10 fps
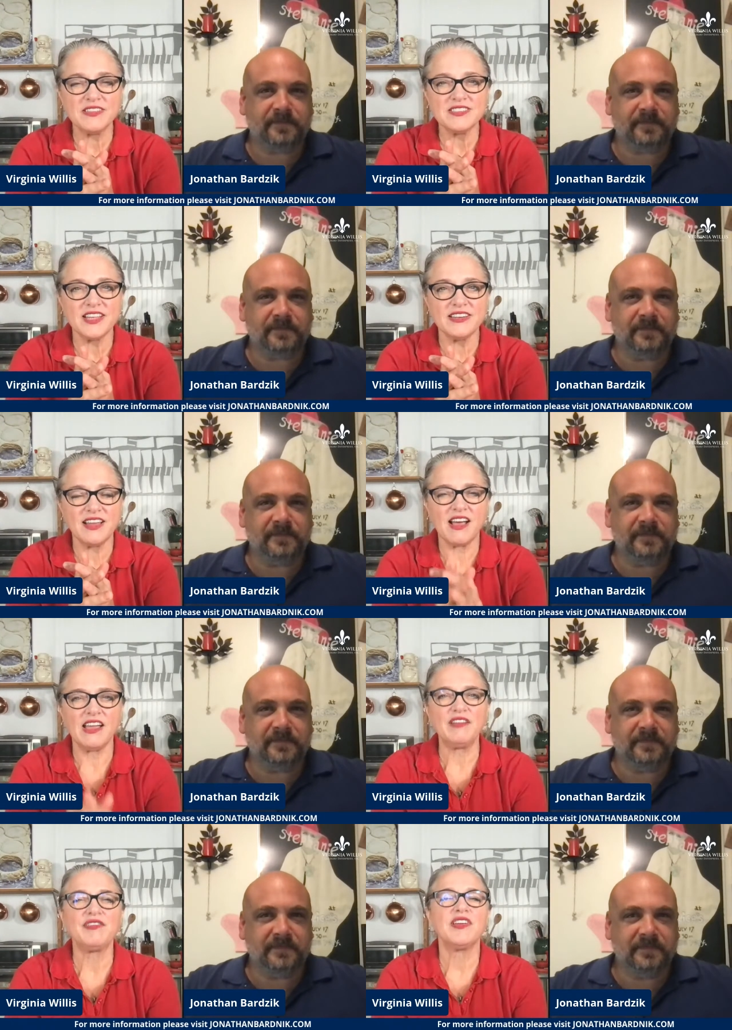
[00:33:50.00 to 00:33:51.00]
Speaker 1: that said
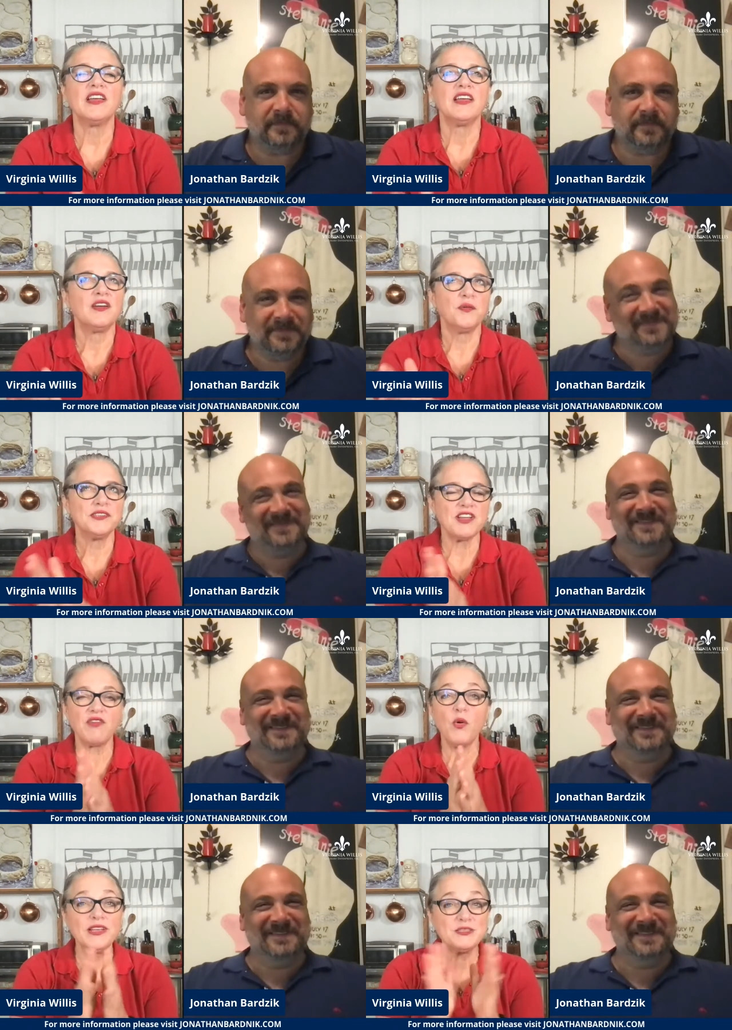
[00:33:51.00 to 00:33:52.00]
knife, which
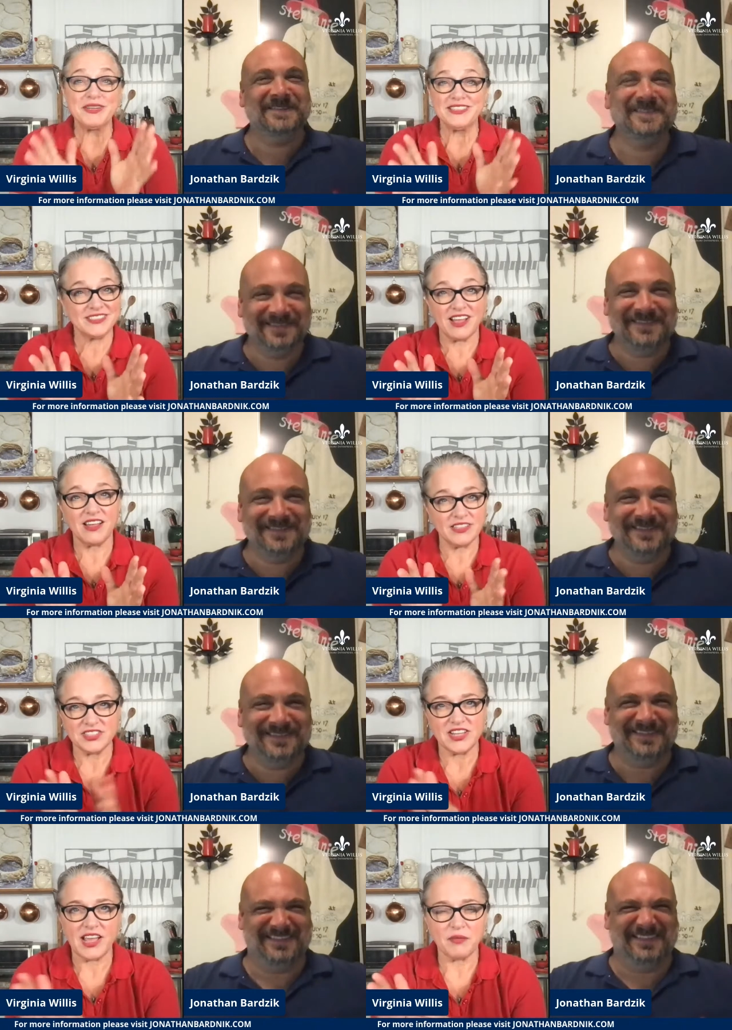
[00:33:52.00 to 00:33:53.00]
I've always been
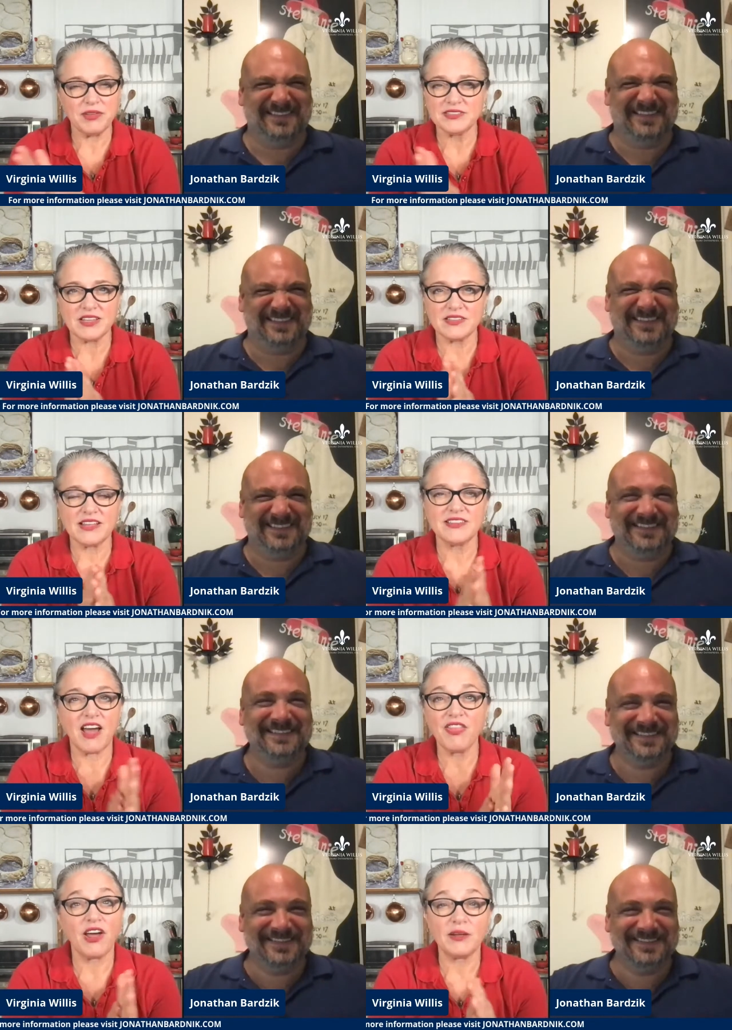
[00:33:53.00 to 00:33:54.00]
astonished at because I, that,
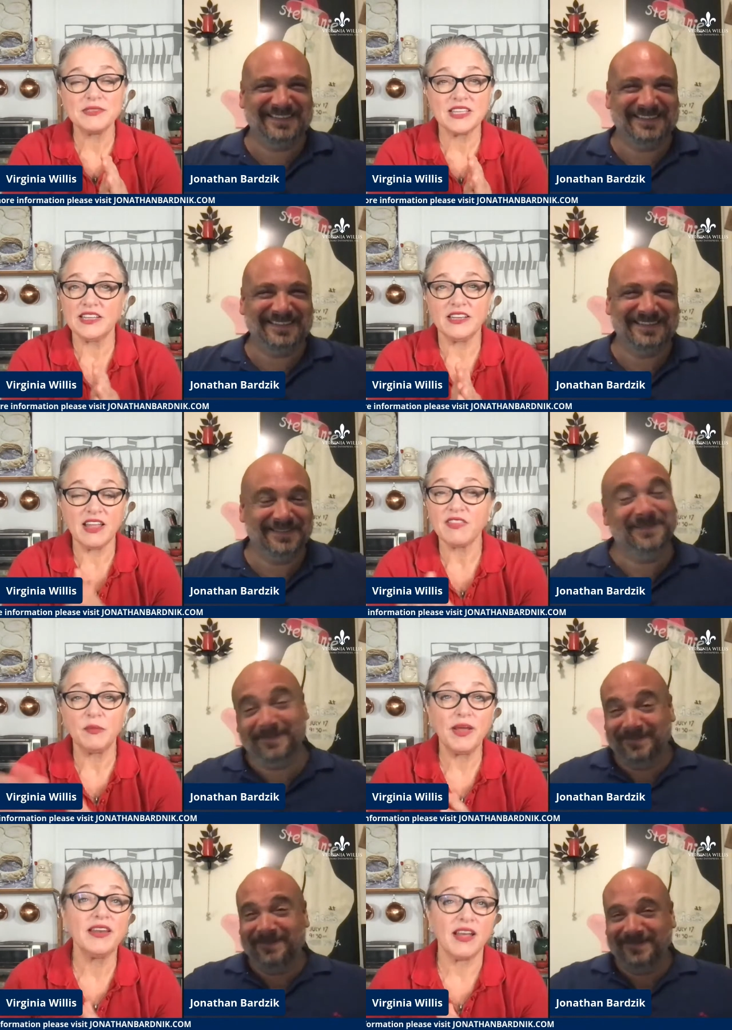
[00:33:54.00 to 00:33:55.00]
I thought I was going to get
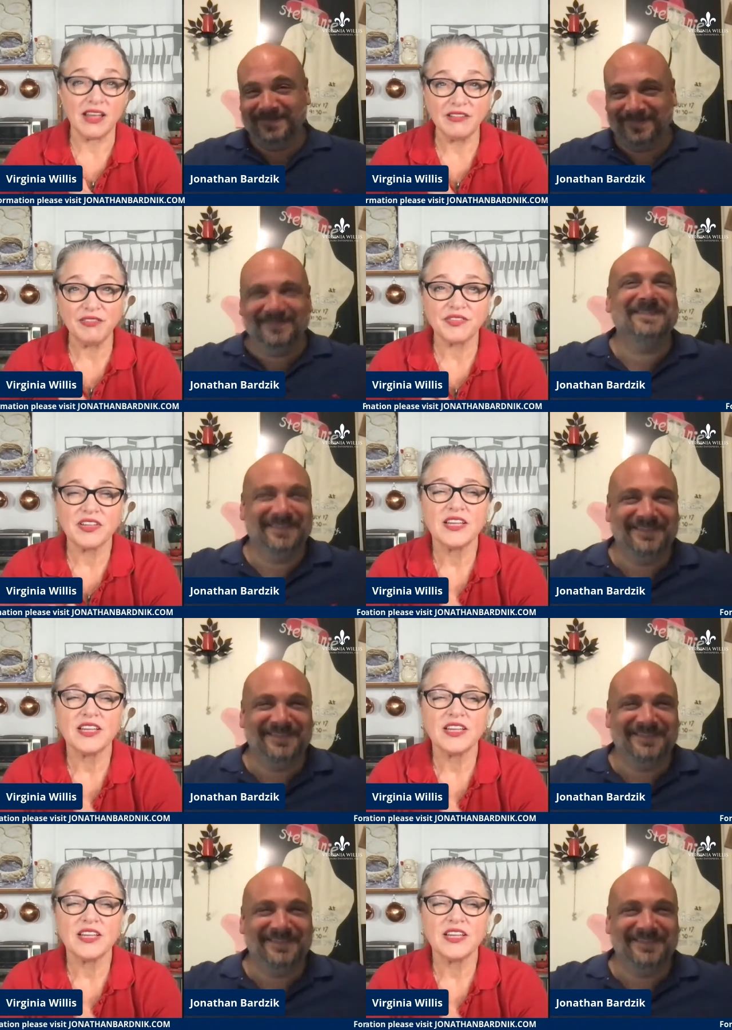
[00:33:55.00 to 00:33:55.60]
nothing but knife.